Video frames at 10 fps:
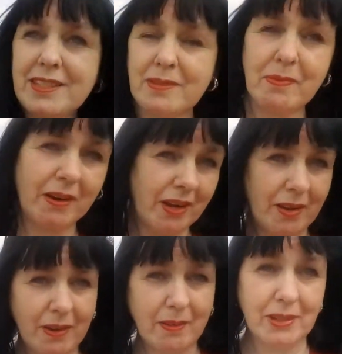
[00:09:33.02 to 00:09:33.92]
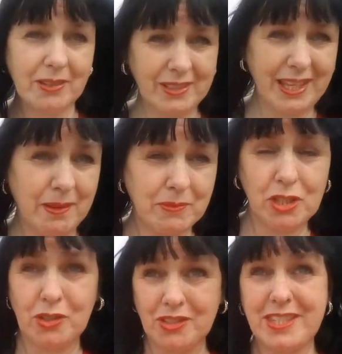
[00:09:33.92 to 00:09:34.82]
tomorrow I'm going to get my
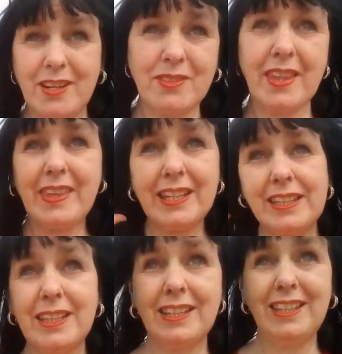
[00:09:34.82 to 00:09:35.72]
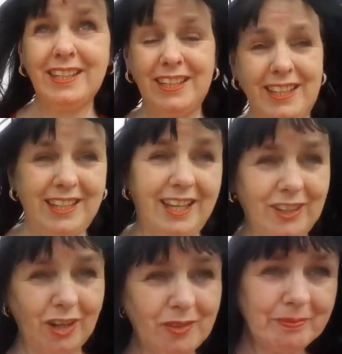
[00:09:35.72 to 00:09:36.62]
shorts out I think.
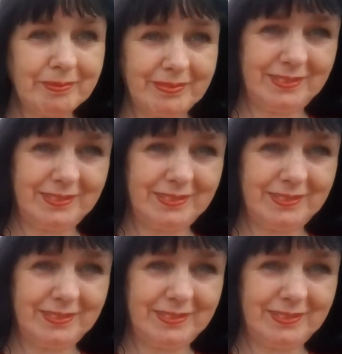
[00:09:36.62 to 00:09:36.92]
Hang on.